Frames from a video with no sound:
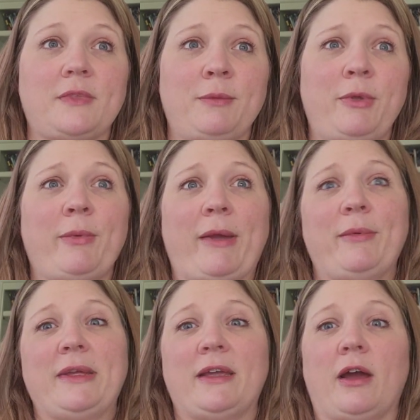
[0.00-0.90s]
anyway, I
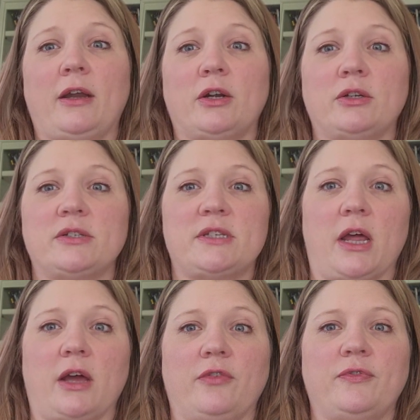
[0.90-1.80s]
went and got her
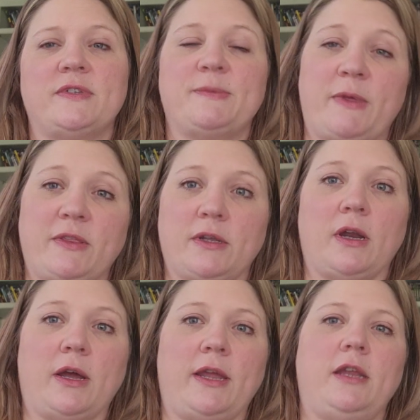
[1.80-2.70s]
stuff, spent the
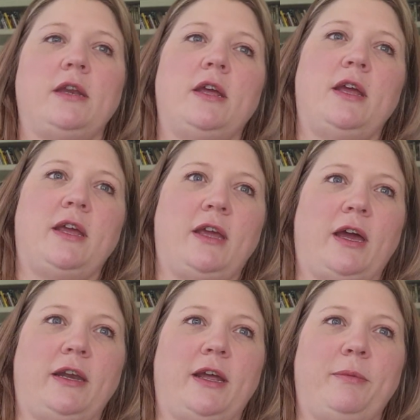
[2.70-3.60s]
night,
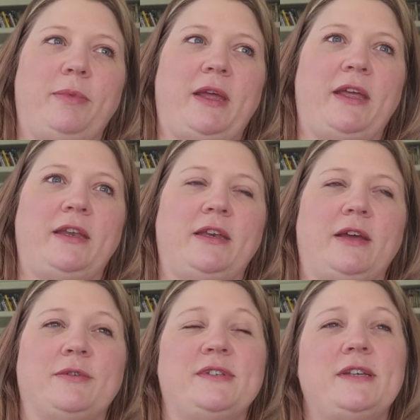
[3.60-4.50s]
got up, and
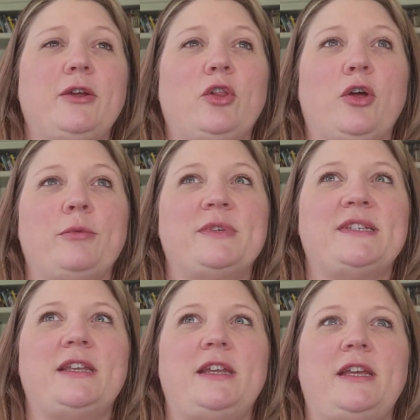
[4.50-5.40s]
I was in Oklahoma
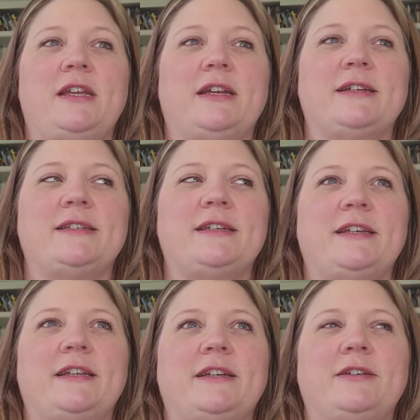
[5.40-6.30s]
City, and I
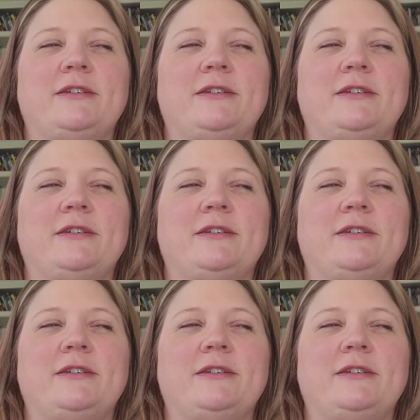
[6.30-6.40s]
said,